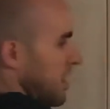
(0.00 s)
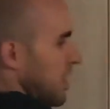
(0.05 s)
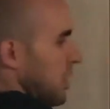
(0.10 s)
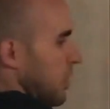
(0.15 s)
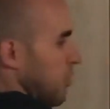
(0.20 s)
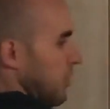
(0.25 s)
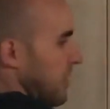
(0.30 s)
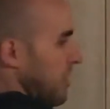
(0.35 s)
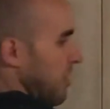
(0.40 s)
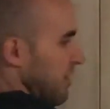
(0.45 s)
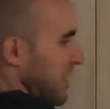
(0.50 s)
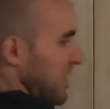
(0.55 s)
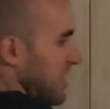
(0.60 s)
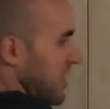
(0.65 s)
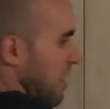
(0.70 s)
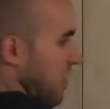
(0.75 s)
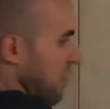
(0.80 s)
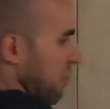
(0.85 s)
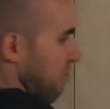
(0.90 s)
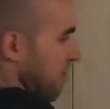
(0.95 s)
we know that the
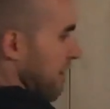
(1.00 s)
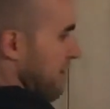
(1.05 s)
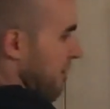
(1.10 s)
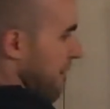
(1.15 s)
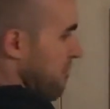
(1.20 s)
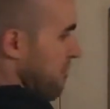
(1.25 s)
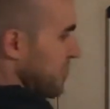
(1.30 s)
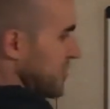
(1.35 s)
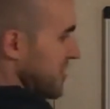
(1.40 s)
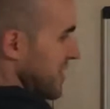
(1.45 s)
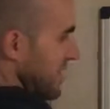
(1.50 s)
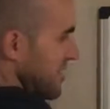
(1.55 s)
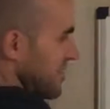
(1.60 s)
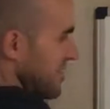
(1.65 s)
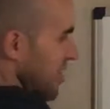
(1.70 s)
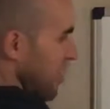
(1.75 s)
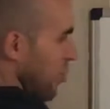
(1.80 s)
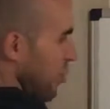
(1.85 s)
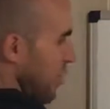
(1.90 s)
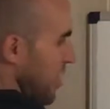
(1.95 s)
3 represents
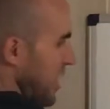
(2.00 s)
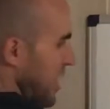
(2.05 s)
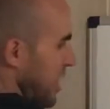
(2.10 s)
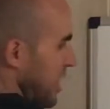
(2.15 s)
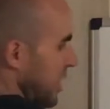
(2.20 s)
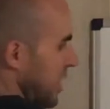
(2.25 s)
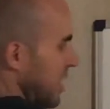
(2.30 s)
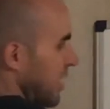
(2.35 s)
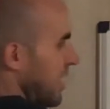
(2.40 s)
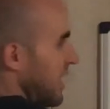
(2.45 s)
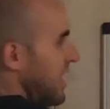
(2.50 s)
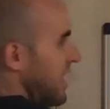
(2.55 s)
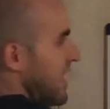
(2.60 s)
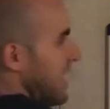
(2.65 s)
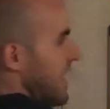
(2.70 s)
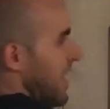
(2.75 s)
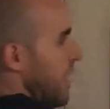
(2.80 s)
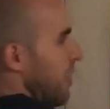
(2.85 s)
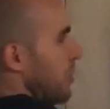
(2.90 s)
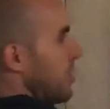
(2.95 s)
the width,
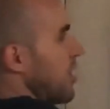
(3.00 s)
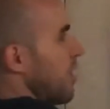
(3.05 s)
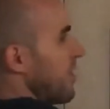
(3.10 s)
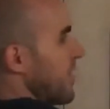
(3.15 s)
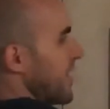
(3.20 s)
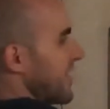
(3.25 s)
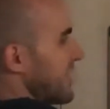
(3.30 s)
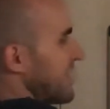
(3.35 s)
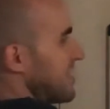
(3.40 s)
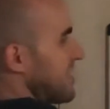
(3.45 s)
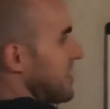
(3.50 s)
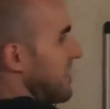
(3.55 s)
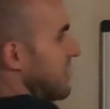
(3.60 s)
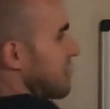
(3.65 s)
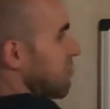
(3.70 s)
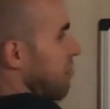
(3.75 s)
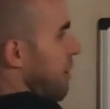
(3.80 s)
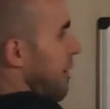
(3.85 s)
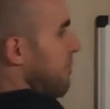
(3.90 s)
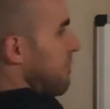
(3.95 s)
and we know that the
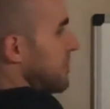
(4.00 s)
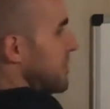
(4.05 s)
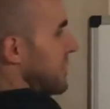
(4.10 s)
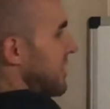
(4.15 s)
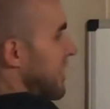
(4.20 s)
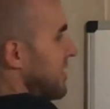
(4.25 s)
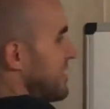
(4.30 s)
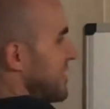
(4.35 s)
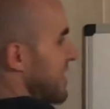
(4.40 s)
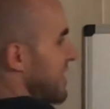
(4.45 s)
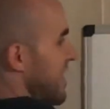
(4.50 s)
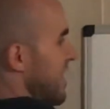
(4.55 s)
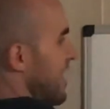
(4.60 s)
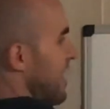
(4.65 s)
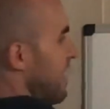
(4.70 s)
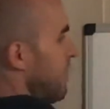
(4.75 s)
6 represents the